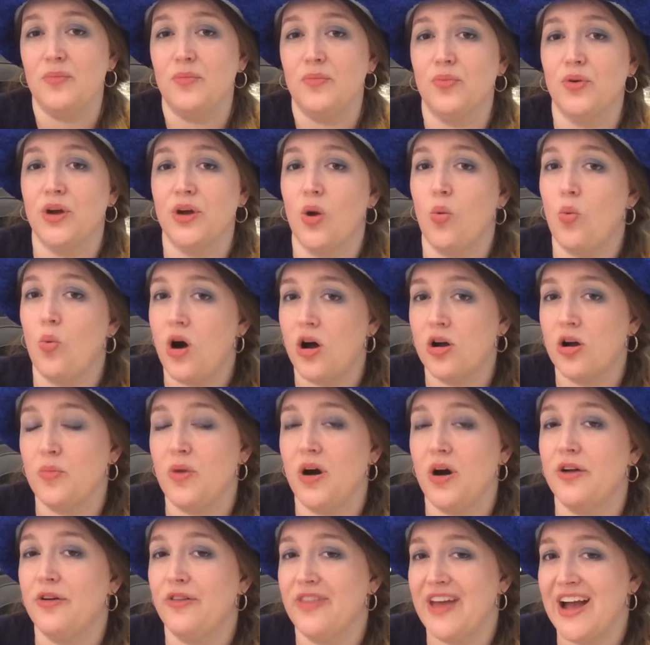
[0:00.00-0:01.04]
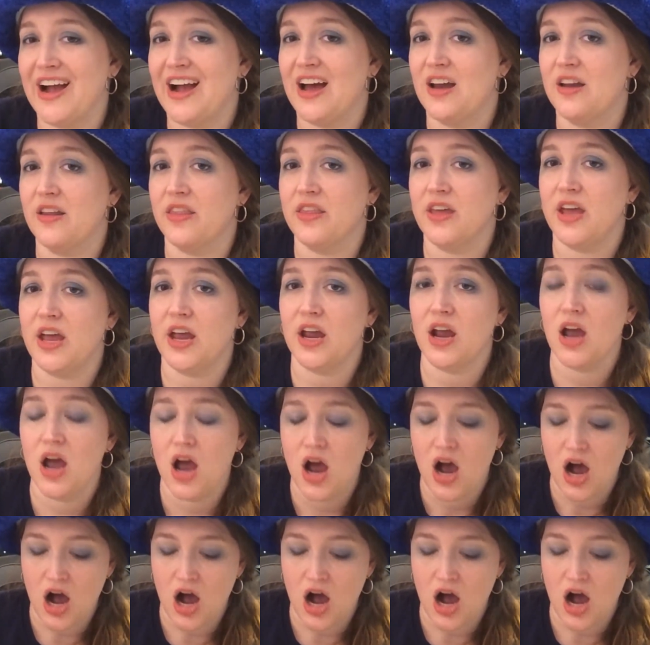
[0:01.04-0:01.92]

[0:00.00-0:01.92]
bring a water bottle, that kind of thing.